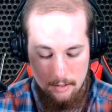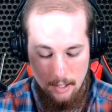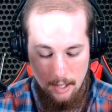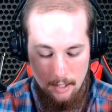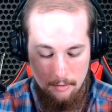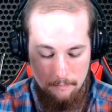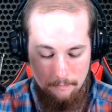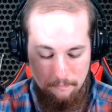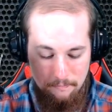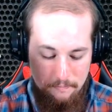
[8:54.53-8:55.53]
And
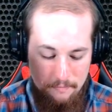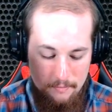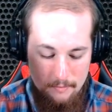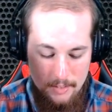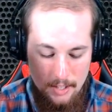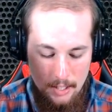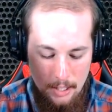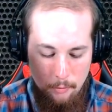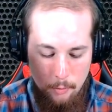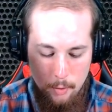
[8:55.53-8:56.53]

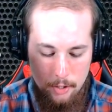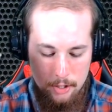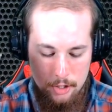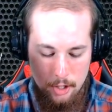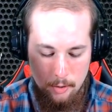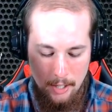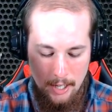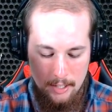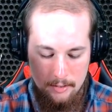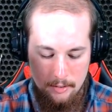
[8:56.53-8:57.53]
if we were to
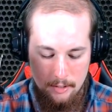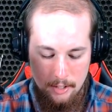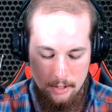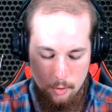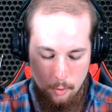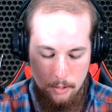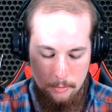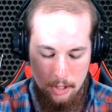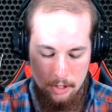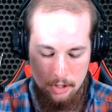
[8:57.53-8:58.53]
generate these 20
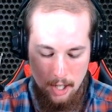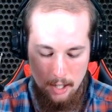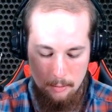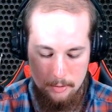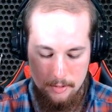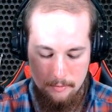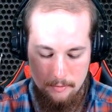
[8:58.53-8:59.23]
million jobs